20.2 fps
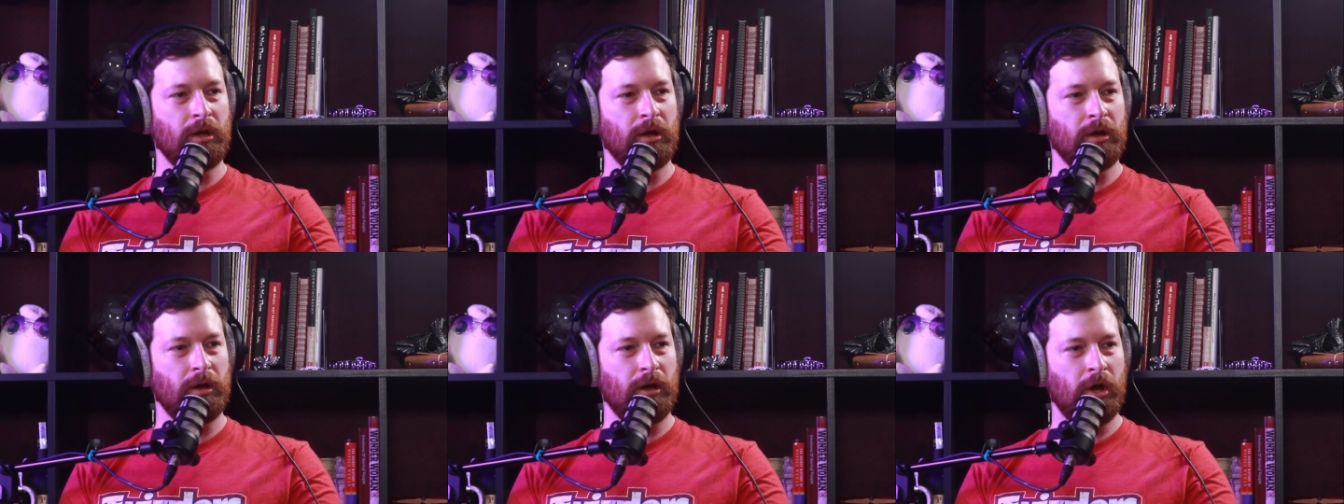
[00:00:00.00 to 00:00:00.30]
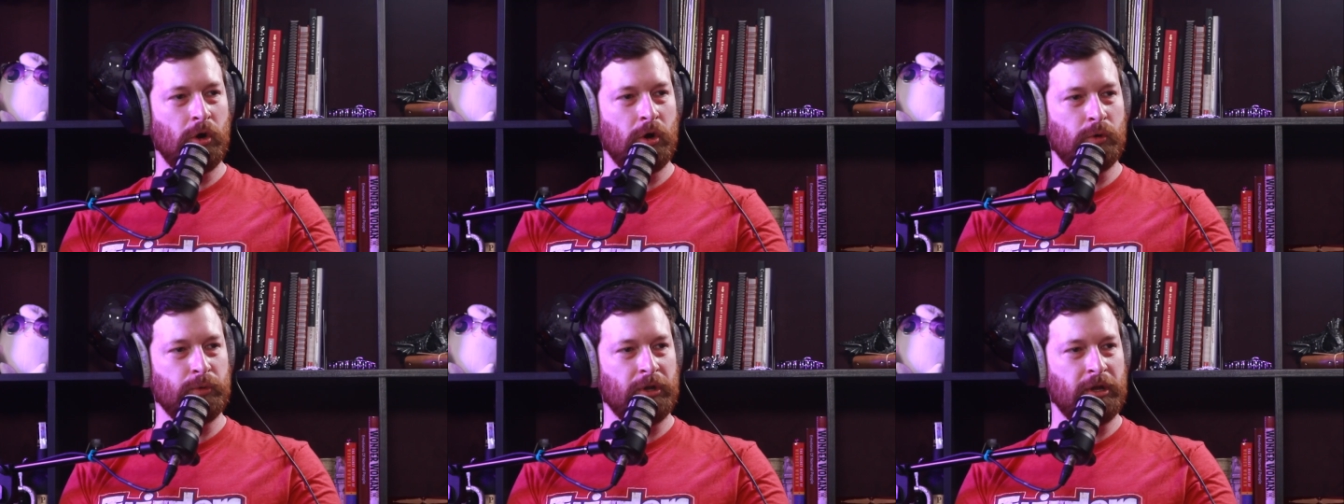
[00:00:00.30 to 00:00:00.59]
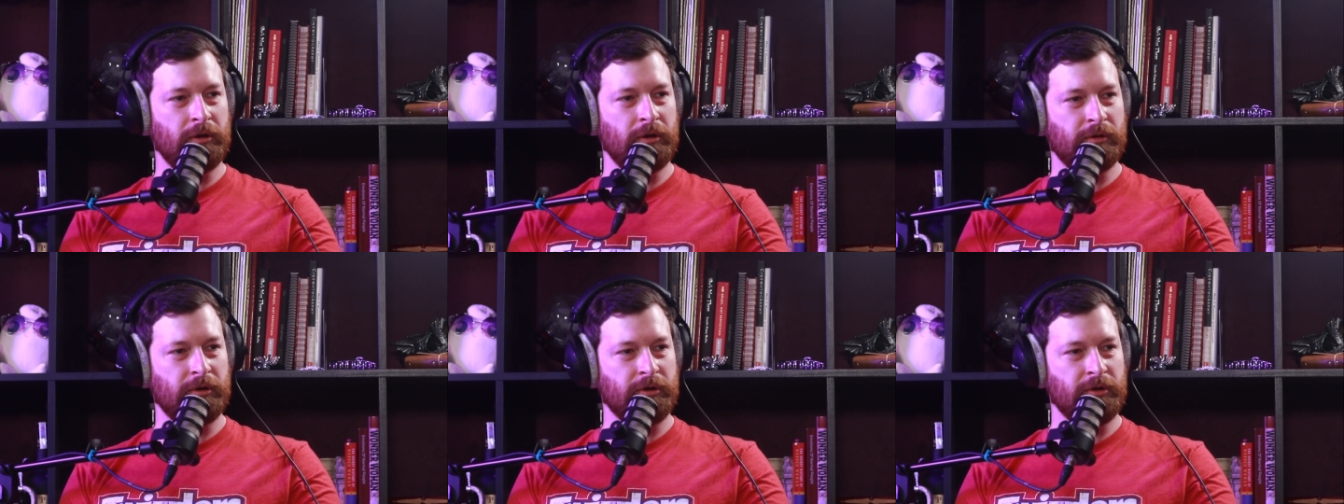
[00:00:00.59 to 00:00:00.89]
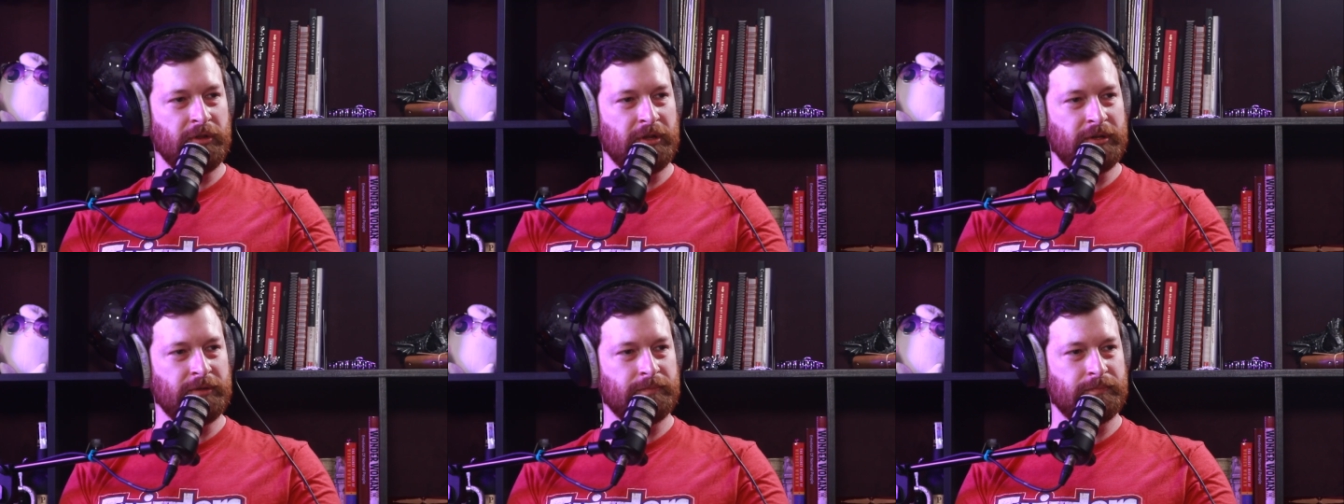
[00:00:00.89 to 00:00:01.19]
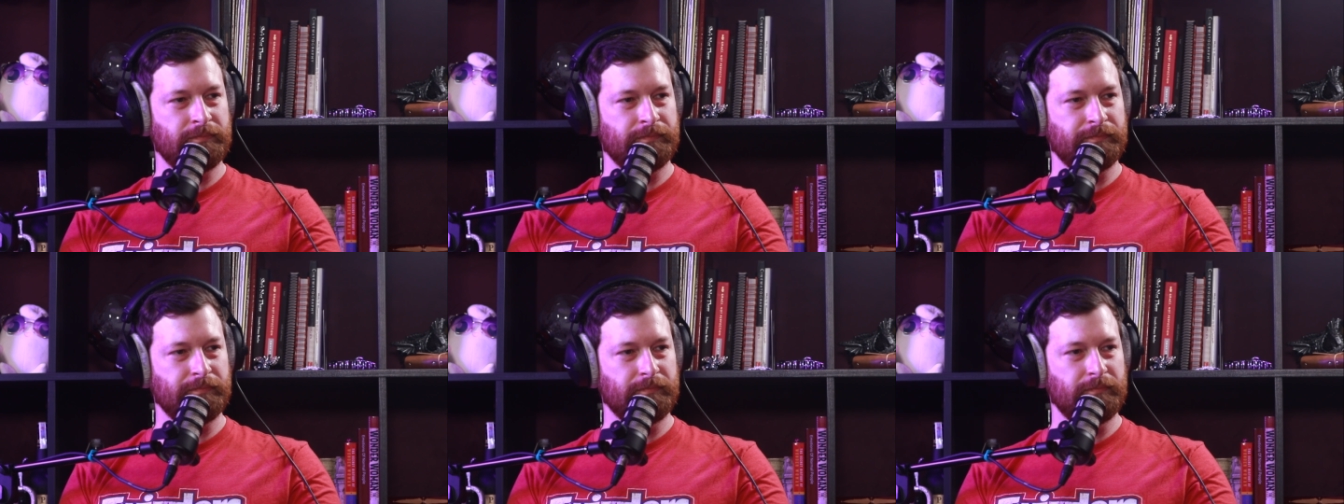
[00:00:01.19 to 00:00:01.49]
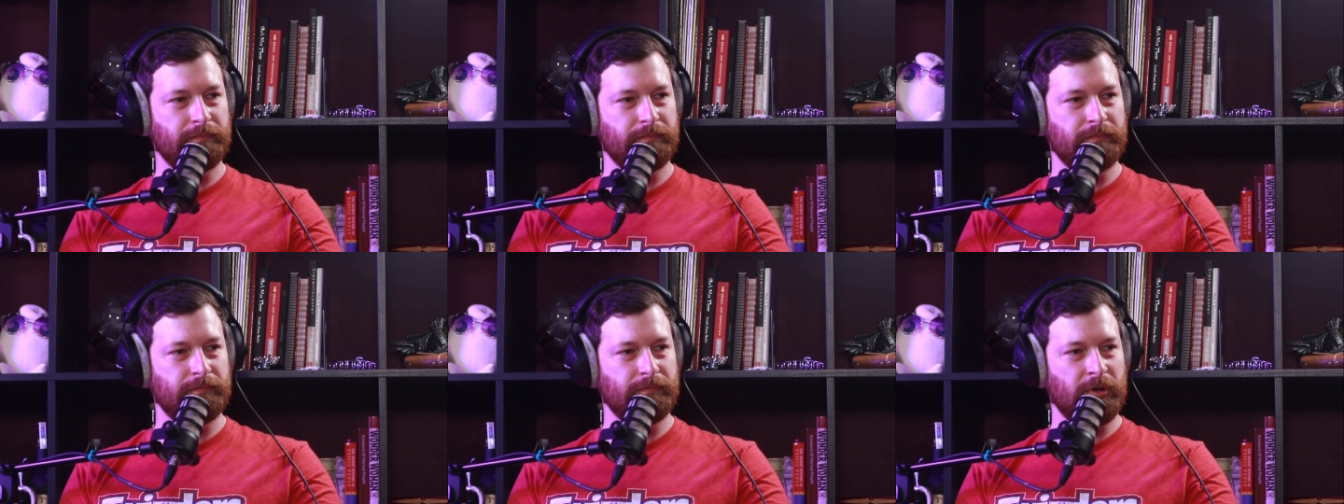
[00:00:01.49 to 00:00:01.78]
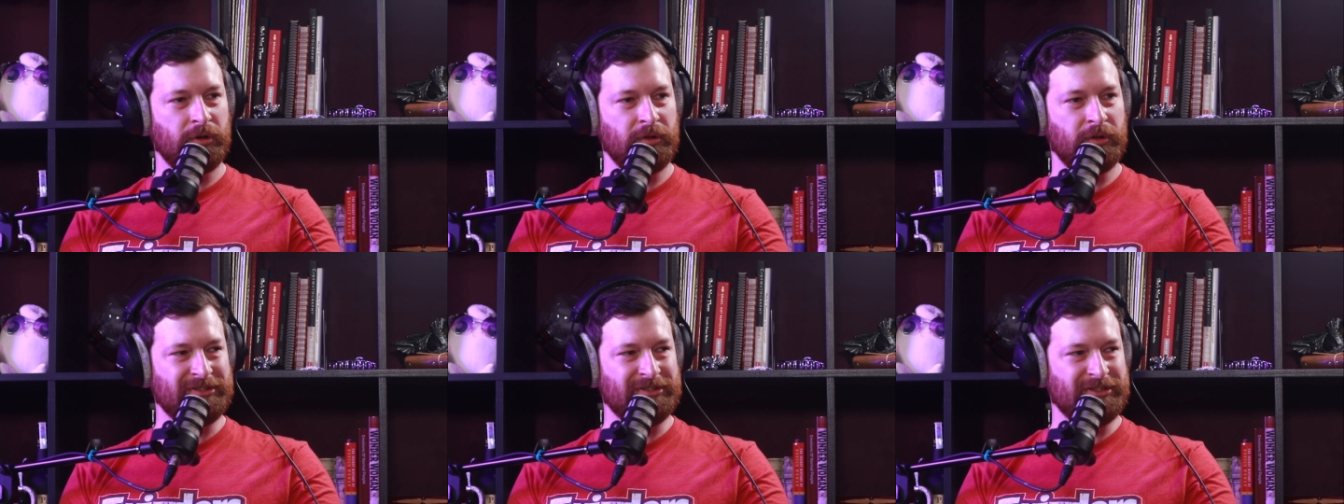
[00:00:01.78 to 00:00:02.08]
Oh no, are they
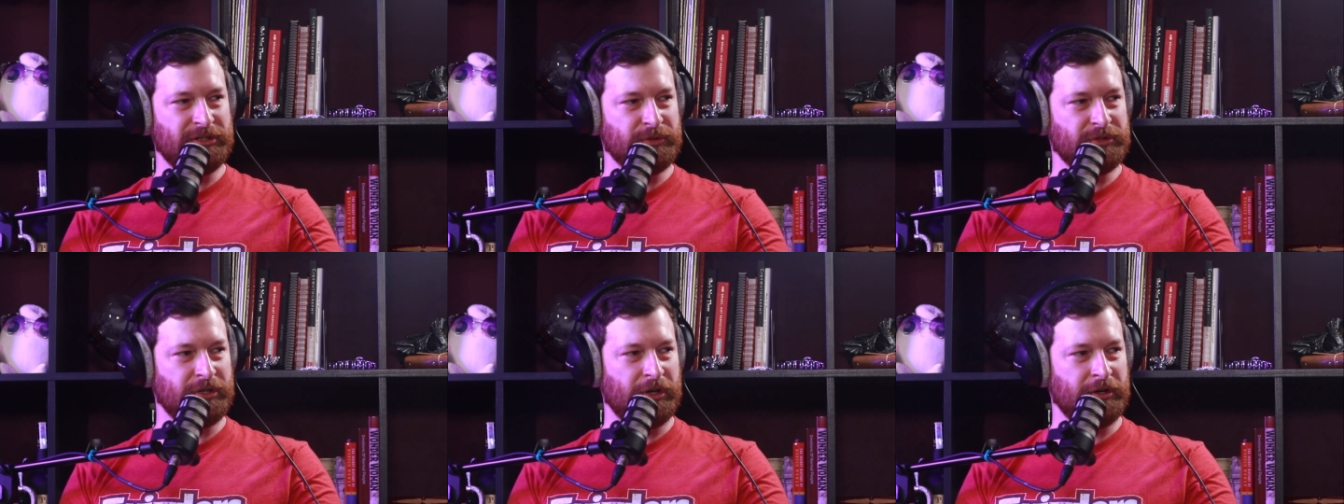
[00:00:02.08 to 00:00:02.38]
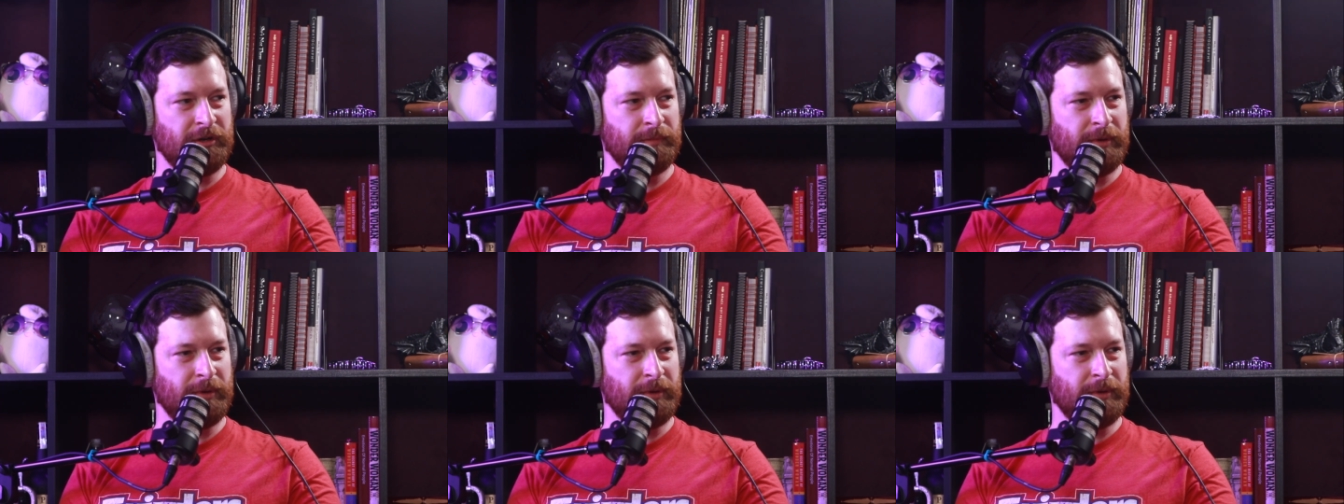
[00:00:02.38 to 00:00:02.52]
are they still talking